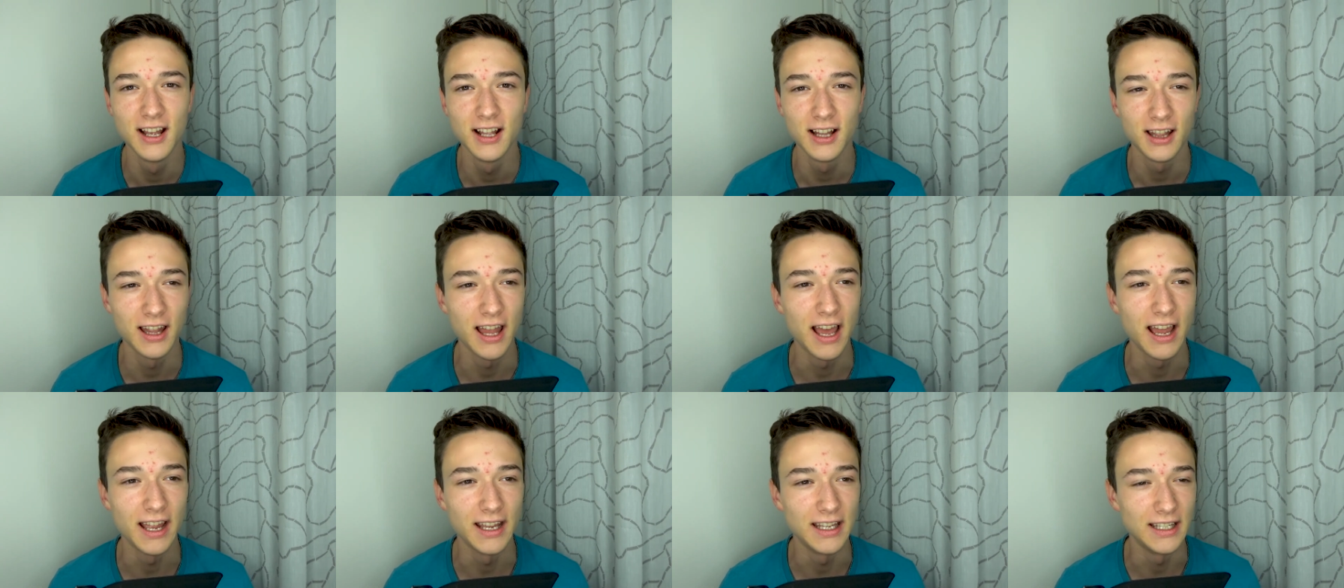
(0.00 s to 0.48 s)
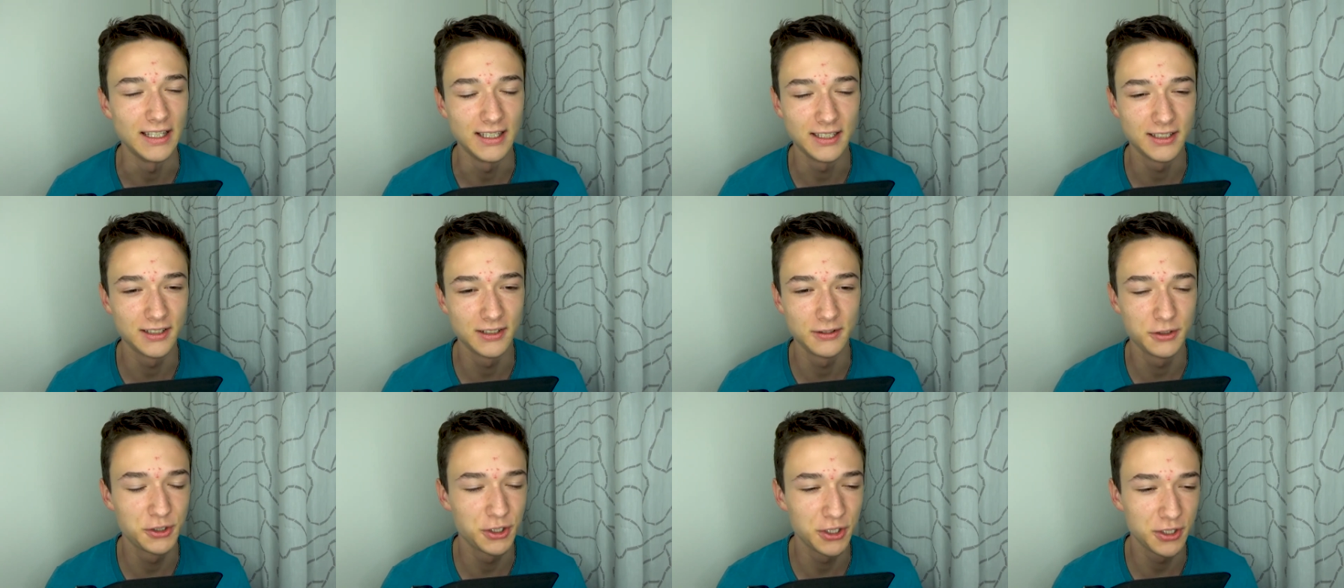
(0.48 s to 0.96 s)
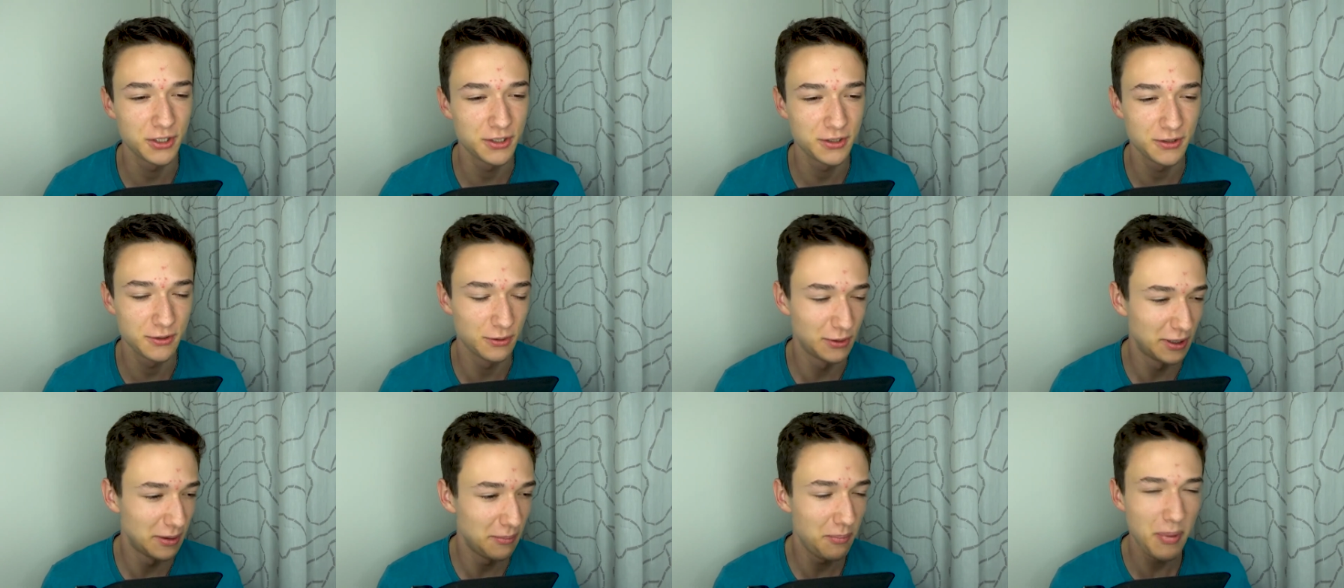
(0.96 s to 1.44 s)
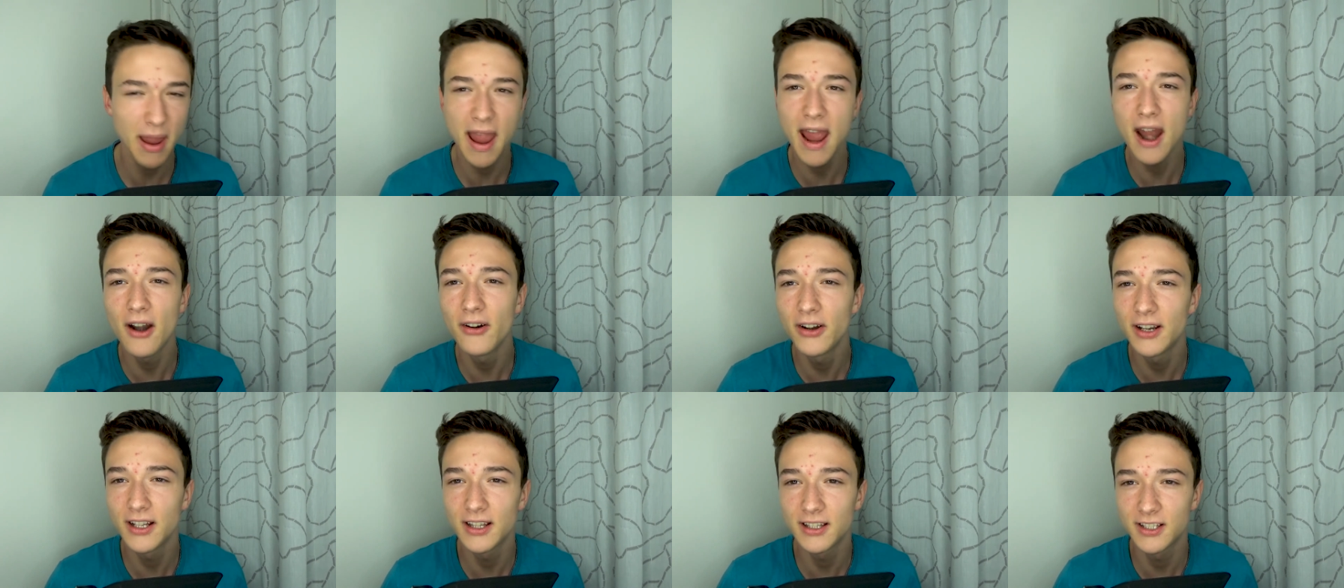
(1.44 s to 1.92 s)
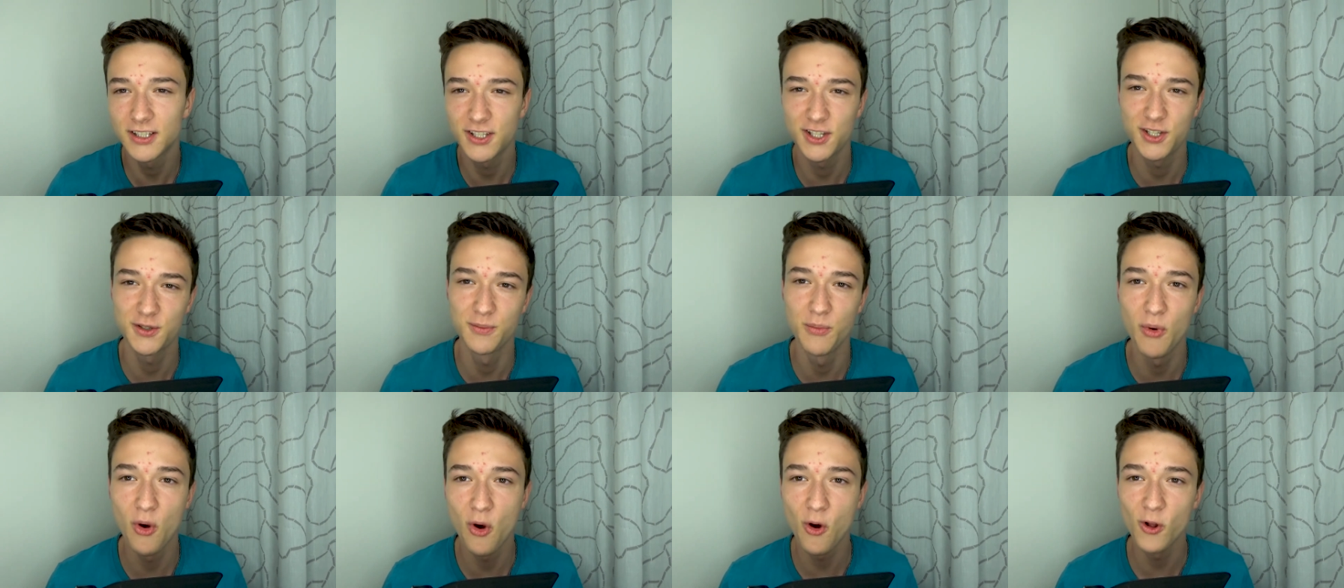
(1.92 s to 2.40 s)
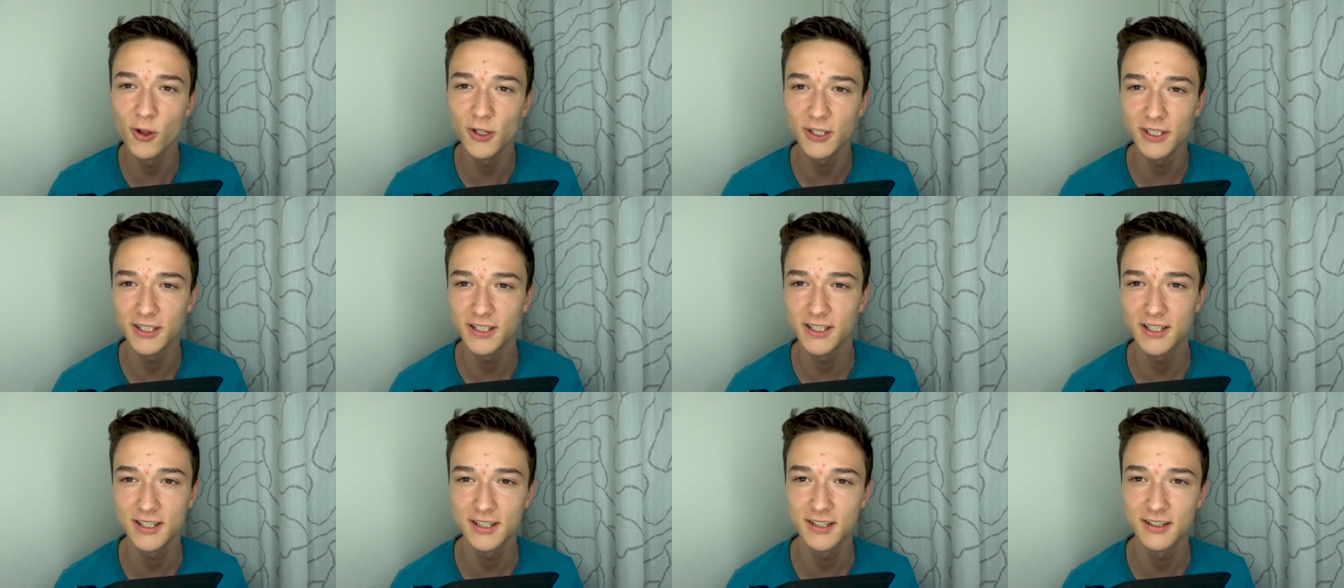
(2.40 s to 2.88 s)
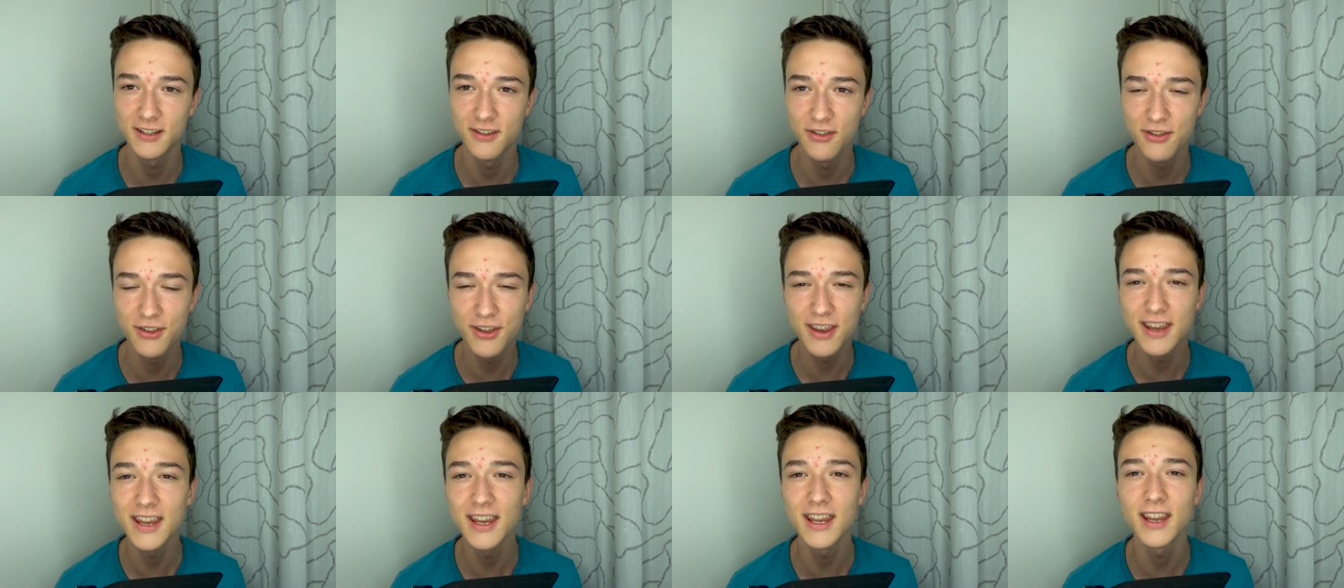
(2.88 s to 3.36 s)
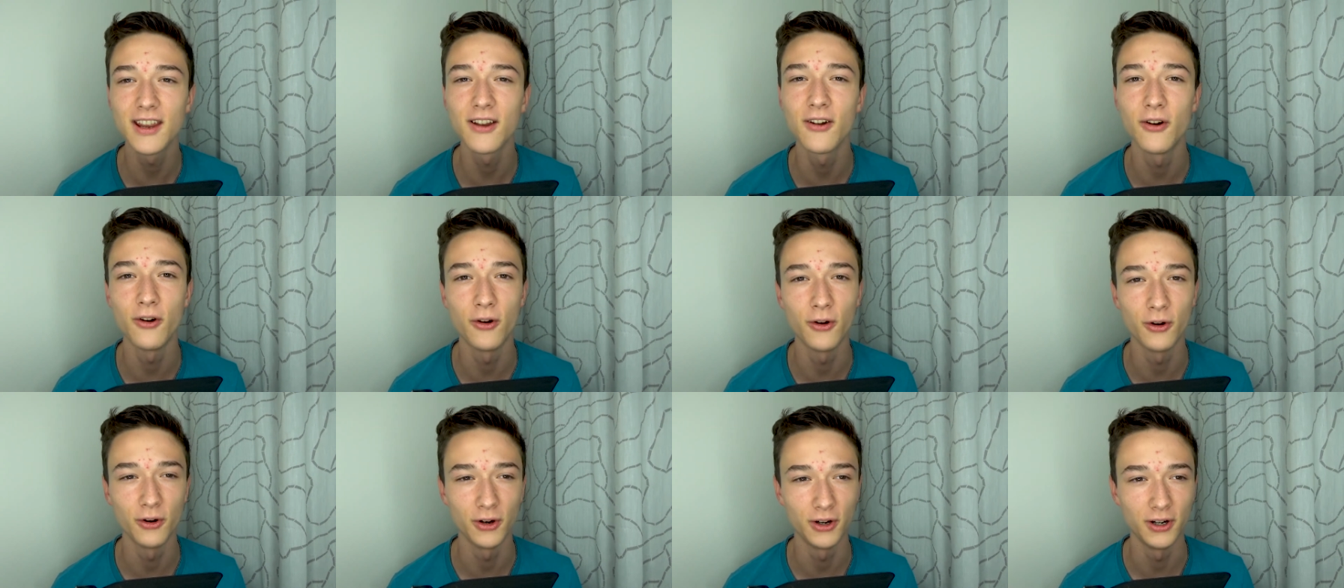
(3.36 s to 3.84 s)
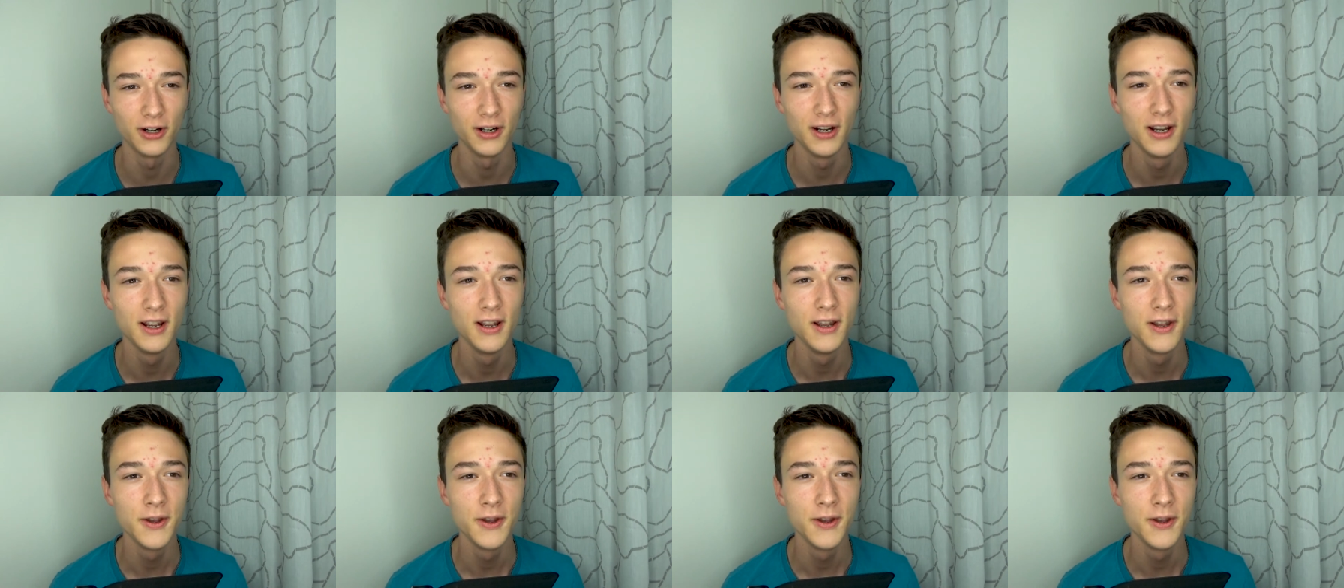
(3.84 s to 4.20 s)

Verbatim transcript: like just repairing the smallest thing or